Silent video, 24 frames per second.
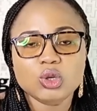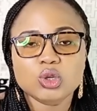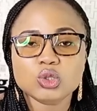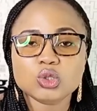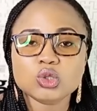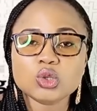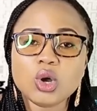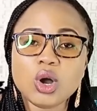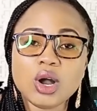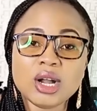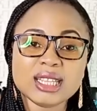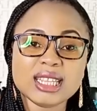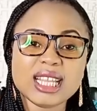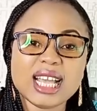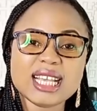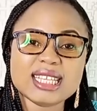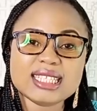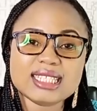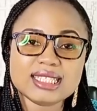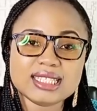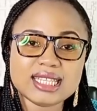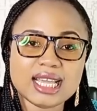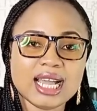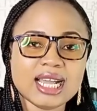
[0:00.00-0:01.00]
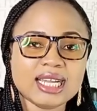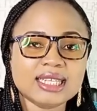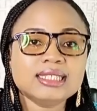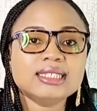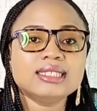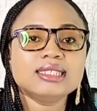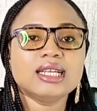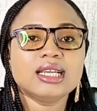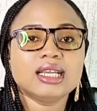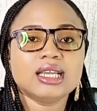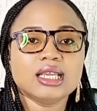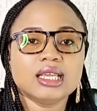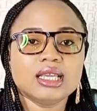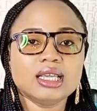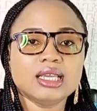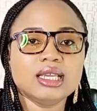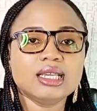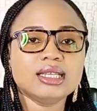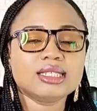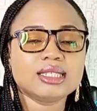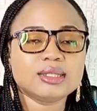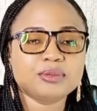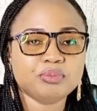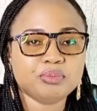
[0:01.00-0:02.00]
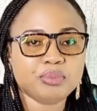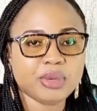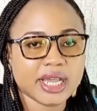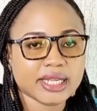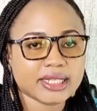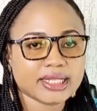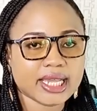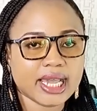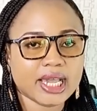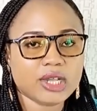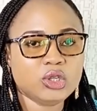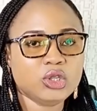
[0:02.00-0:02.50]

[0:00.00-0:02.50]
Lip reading: to understand it better.